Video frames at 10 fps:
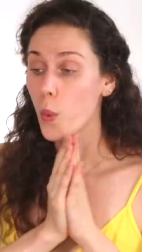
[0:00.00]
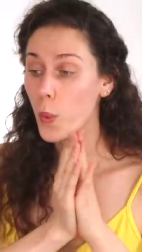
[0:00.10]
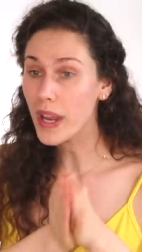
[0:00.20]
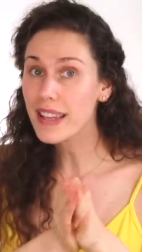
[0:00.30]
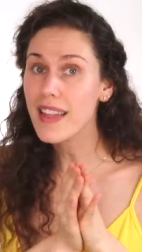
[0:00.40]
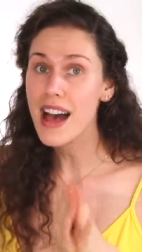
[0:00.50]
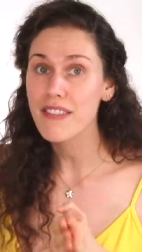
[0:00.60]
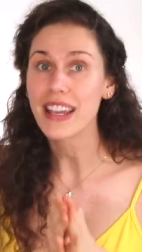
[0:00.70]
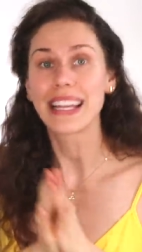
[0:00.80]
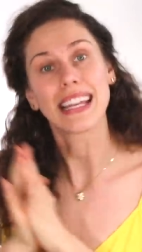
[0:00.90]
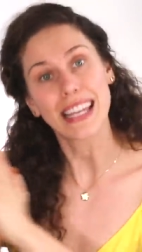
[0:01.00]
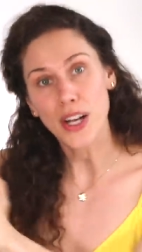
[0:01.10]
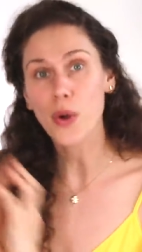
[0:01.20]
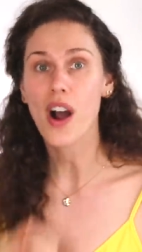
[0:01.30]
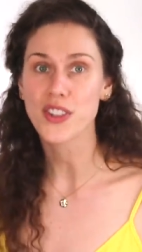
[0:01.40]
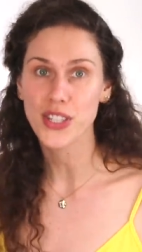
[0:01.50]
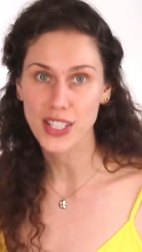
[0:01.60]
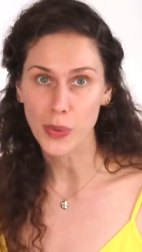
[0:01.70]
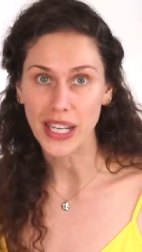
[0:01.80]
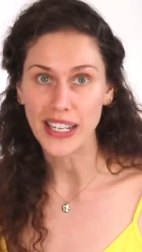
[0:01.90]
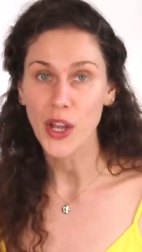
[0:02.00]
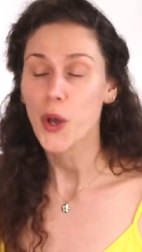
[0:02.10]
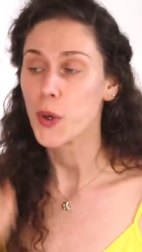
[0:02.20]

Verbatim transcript: We love an eco-conscious queen